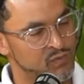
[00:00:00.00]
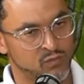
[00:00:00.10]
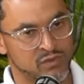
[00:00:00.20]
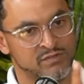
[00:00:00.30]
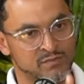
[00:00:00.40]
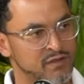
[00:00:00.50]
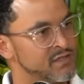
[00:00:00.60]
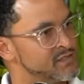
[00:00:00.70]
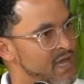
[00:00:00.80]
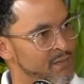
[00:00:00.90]
What are some other
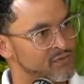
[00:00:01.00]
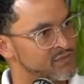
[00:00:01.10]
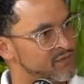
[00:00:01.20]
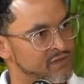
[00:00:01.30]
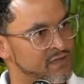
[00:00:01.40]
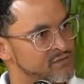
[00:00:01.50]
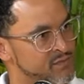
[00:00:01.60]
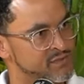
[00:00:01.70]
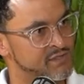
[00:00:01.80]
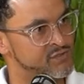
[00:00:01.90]
examples of
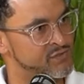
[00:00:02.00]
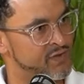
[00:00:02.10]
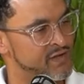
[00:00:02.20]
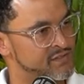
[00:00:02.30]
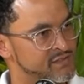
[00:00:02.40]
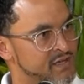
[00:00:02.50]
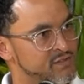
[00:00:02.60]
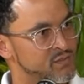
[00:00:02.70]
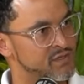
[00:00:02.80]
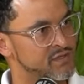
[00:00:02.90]
customers that you've had
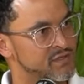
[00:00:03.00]
success with?